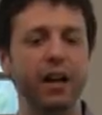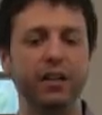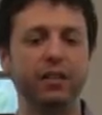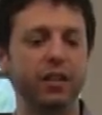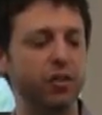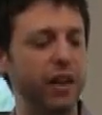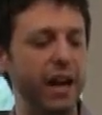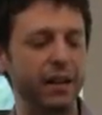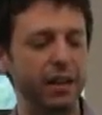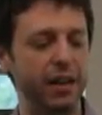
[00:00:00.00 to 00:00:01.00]
such
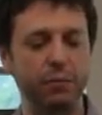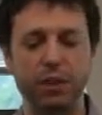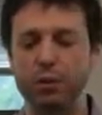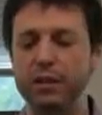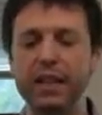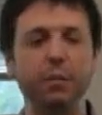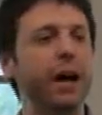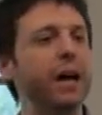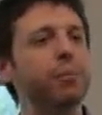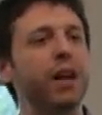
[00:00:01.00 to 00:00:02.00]
that data
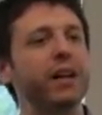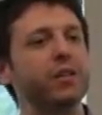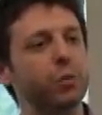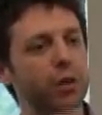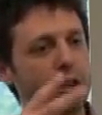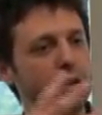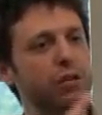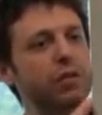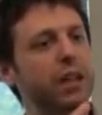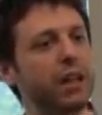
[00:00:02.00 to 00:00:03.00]
pipelines where you
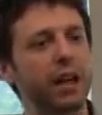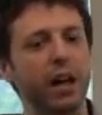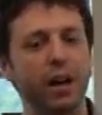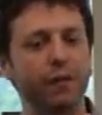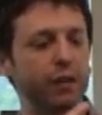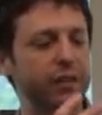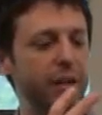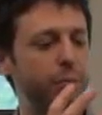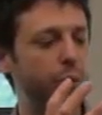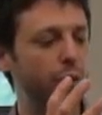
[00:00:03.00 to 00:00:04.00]
can, for
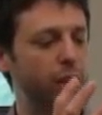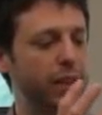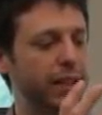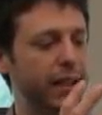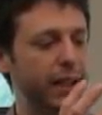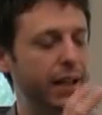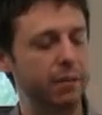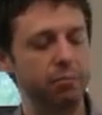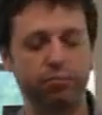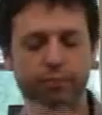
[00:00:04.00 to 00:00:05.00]
example,
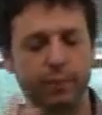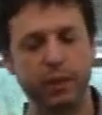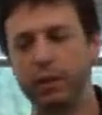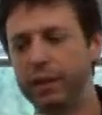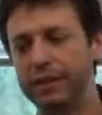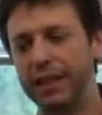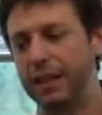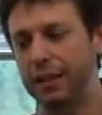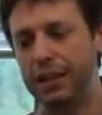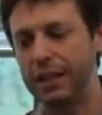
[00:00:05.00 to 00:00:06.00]
let's
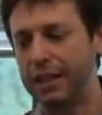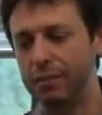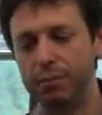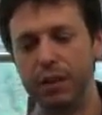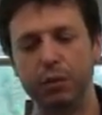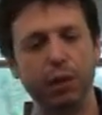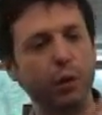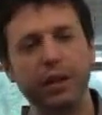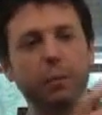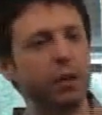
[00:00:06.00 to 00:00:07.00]
take the
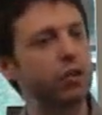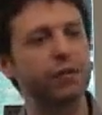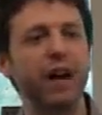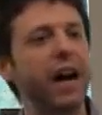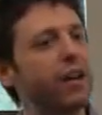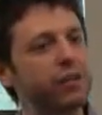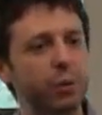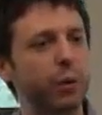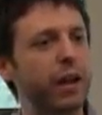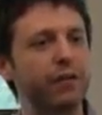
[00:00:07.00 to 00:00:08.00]
loading a bunch of files
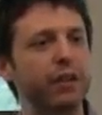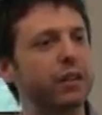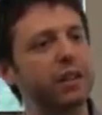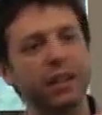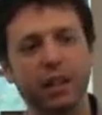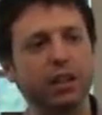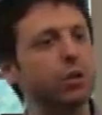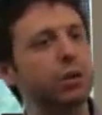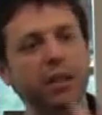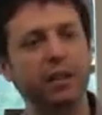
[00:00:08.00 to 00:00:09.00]
or whatever.
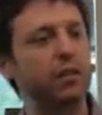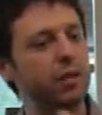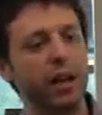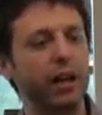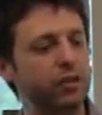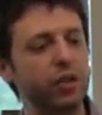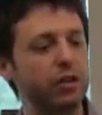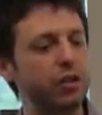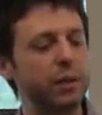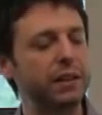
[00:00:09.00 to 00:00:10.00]
You can
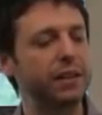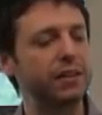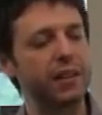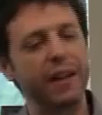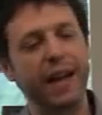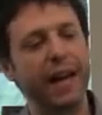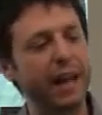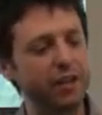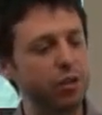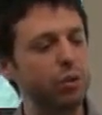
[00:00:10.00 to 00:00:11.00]
start doing this, and
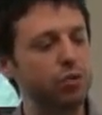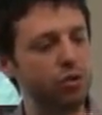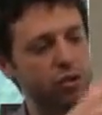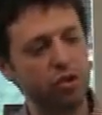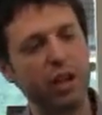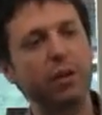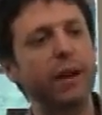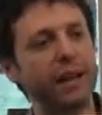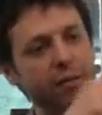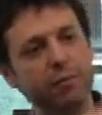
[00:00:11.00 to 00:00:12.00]
as you
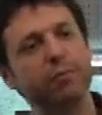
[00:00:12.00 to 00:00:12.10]
generate